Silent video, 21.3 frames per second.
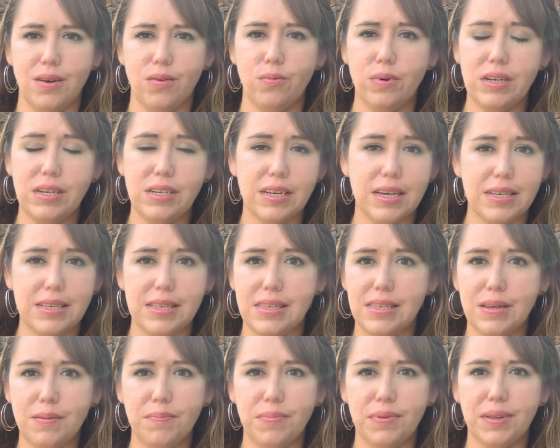which says
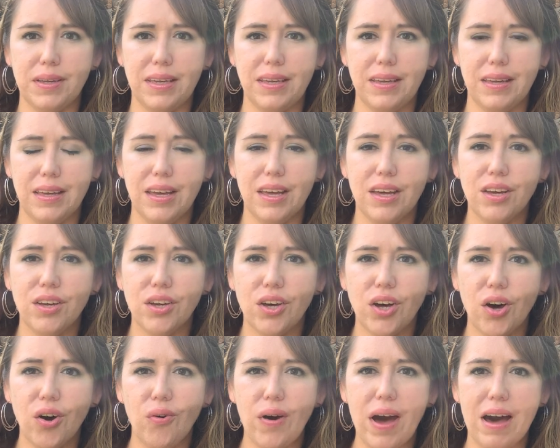simply,
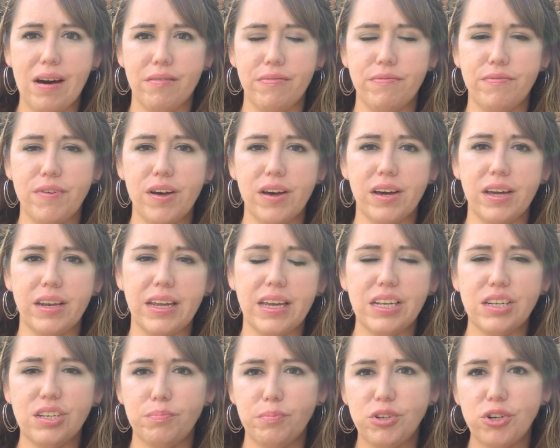go have fun
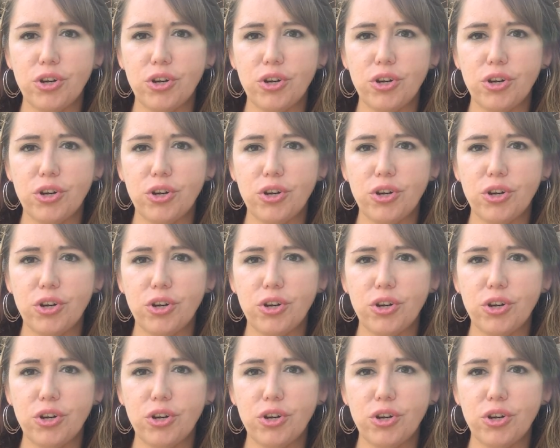and